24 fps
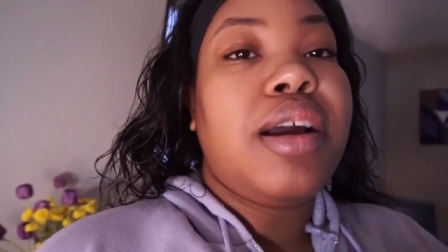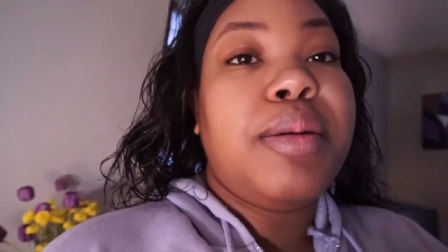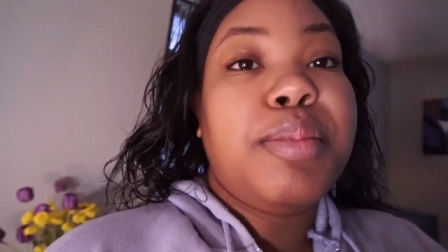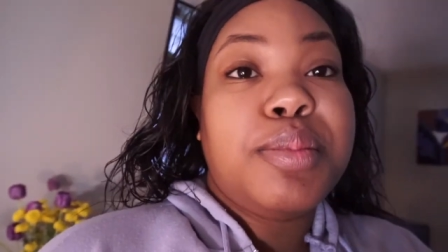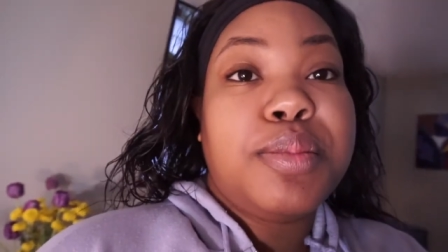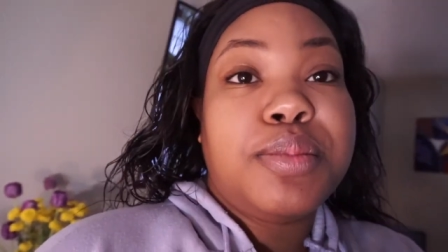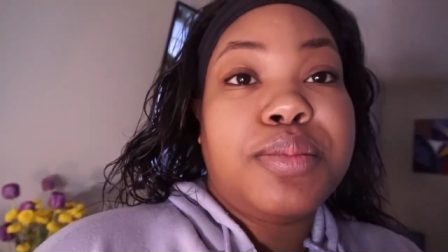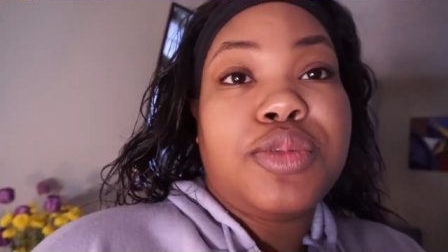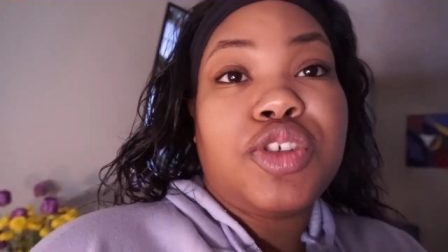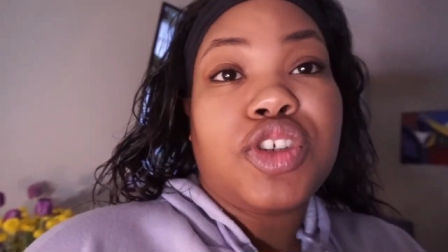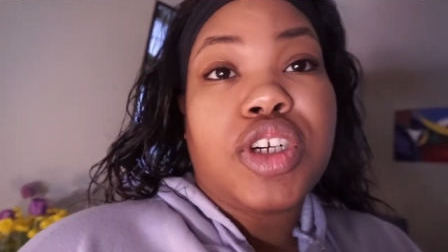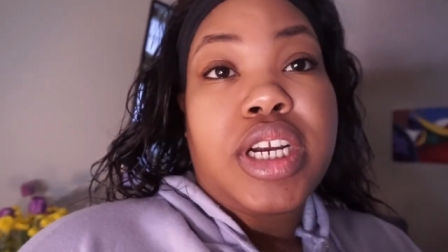
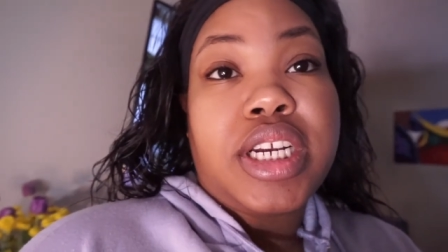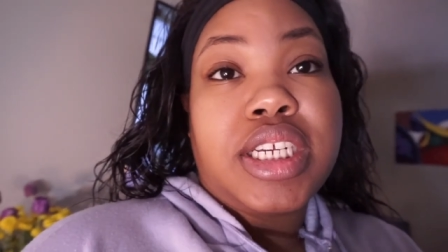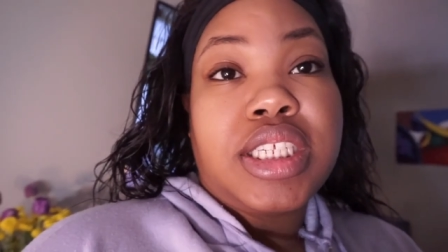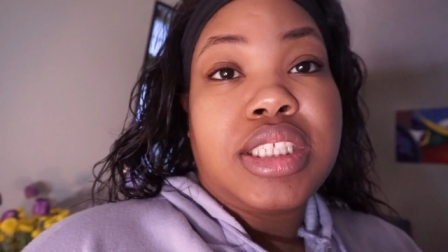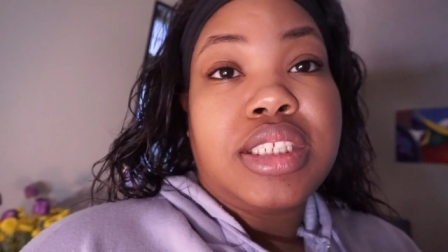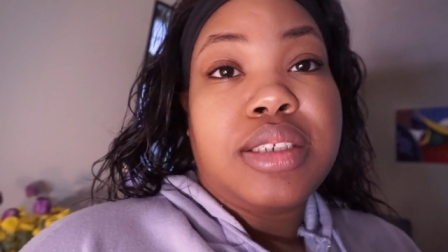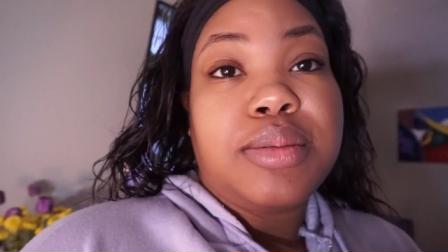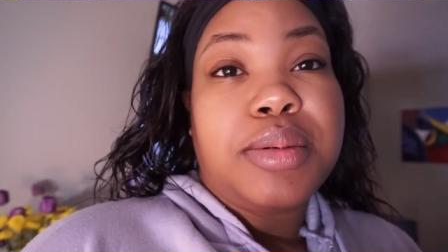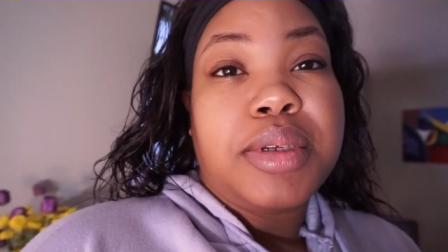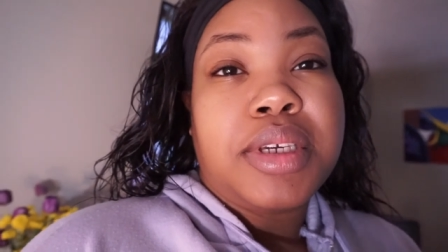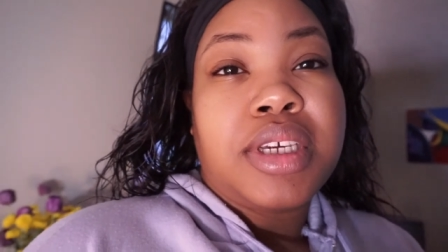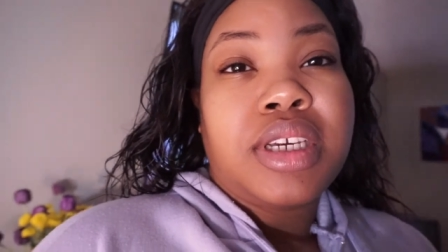I'm
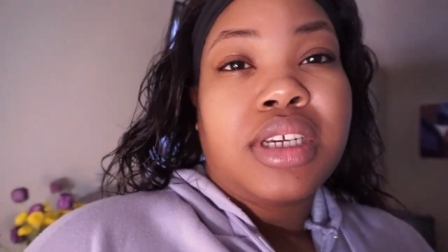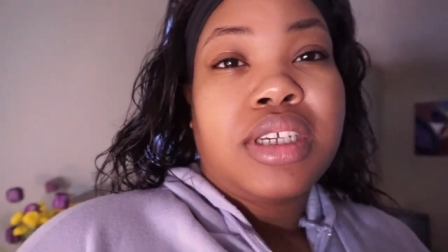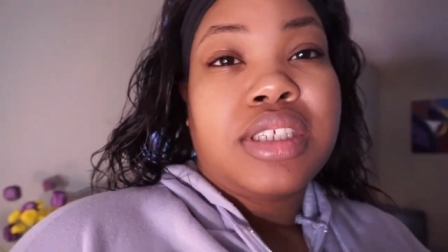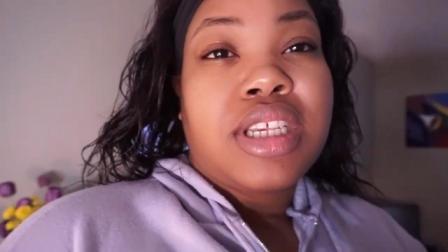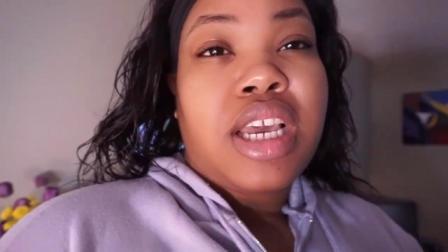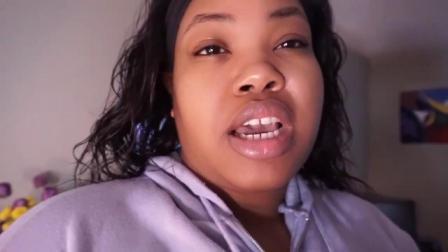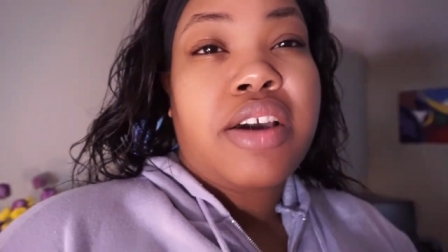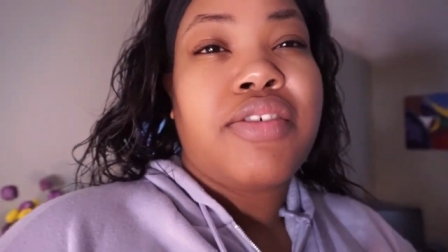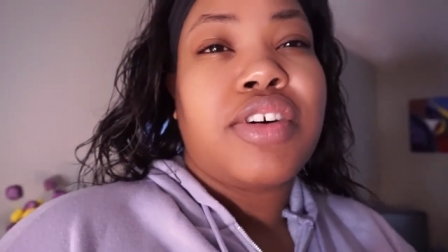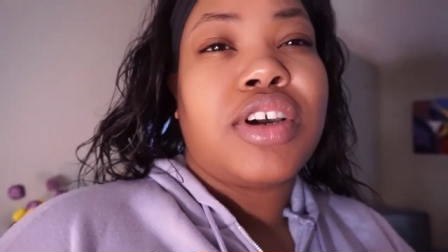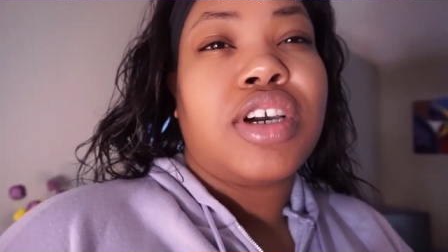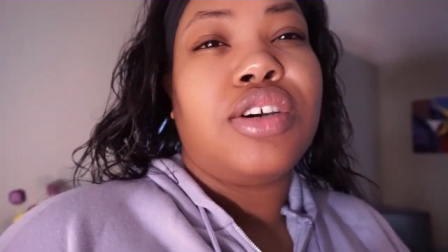dressed because
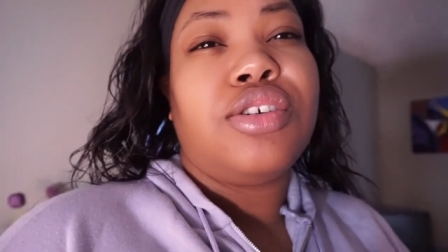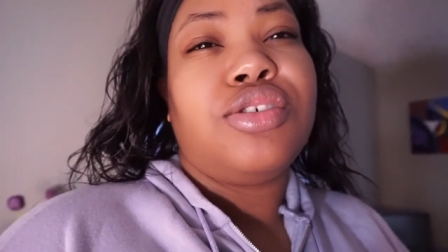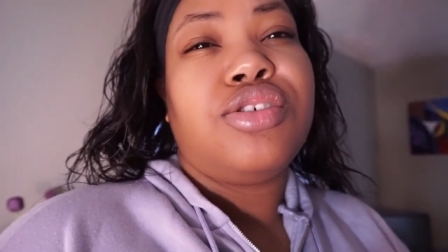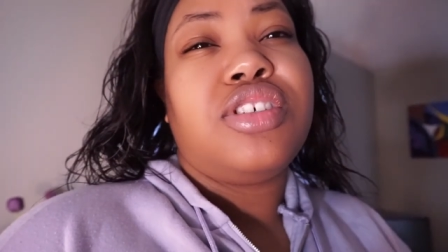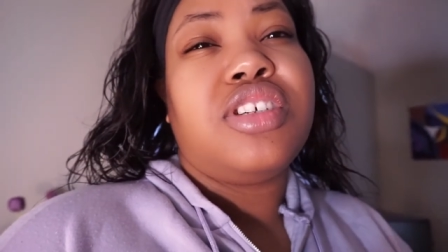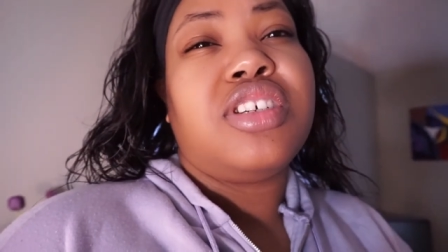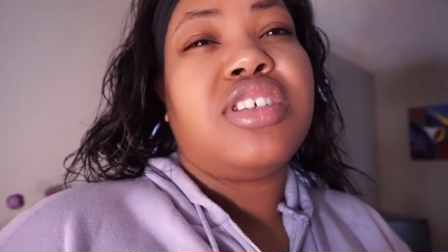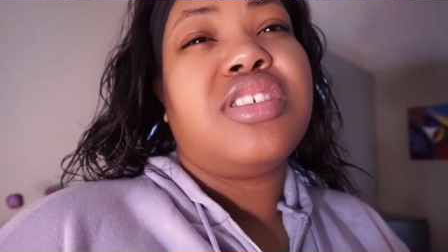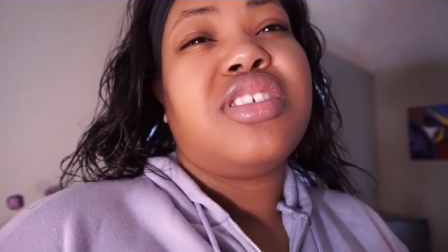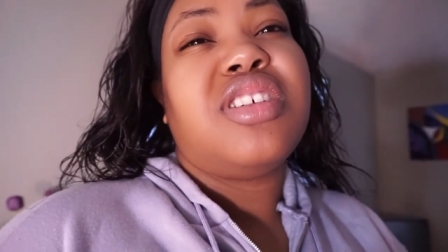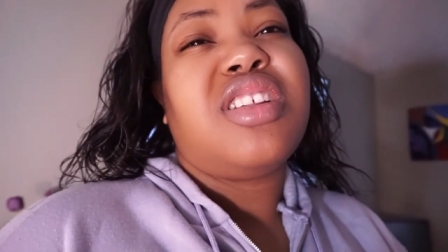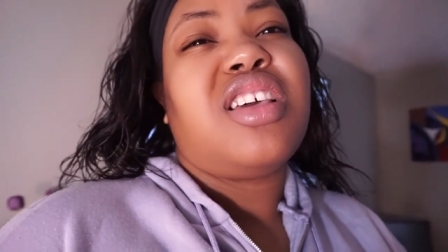I have a
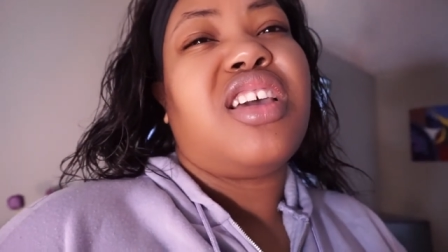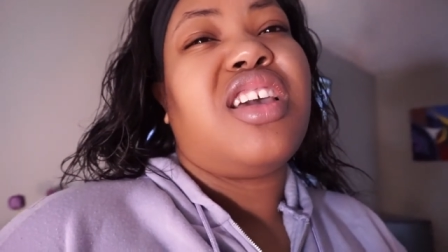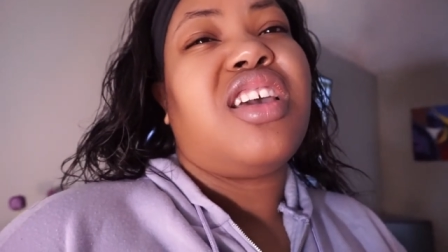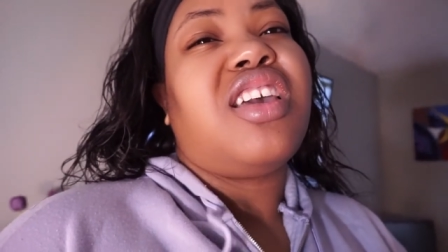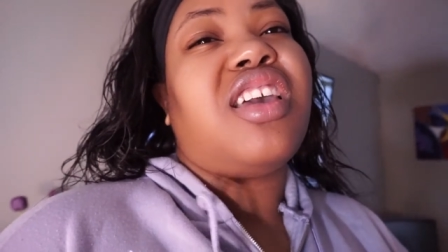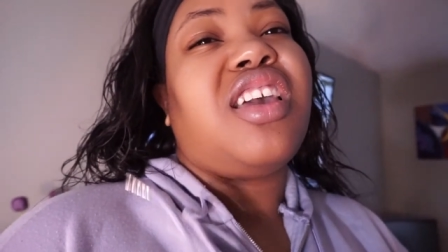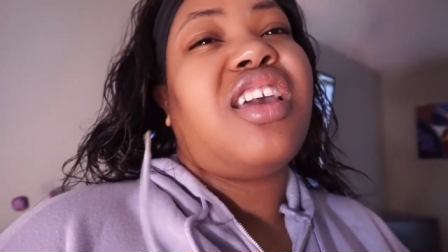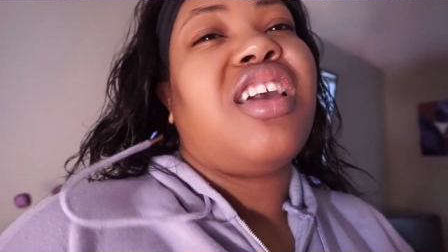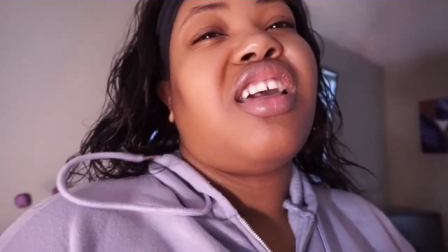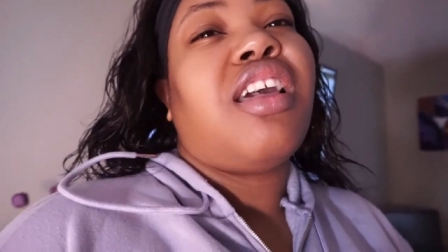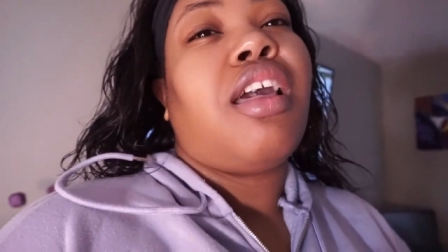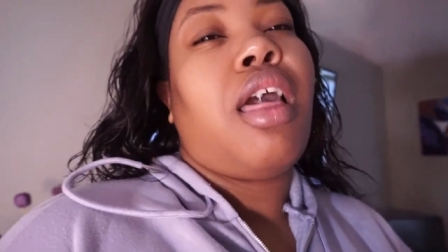coaching
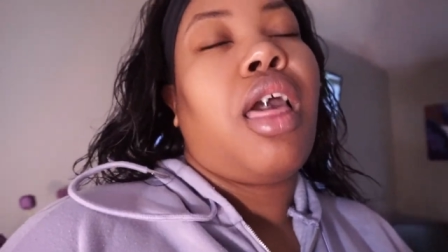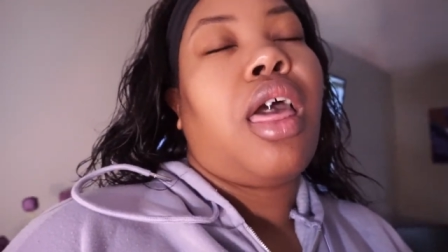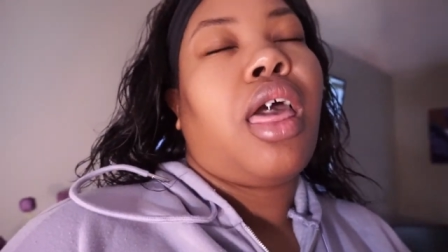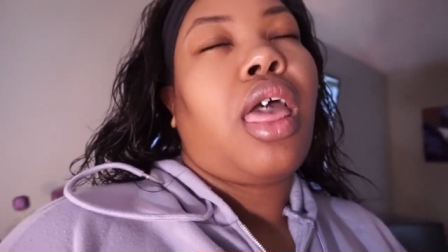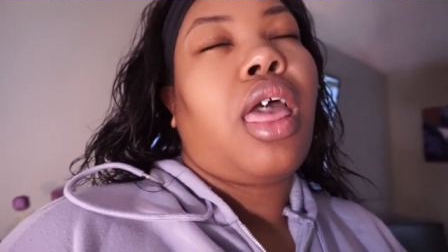today,